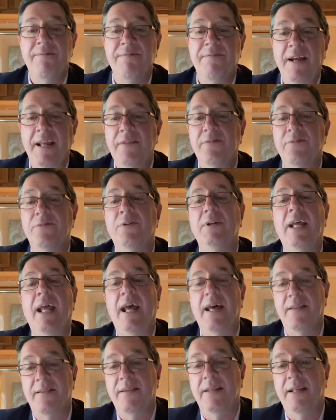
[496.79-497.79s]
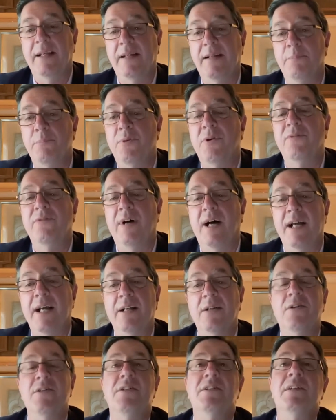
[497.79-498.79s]
faithful Catholic
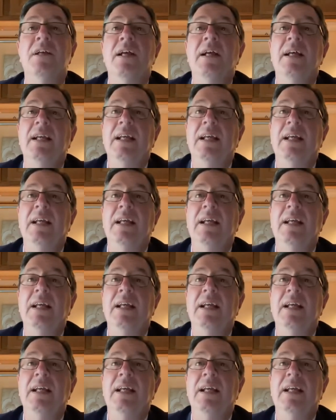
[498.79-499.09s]
providers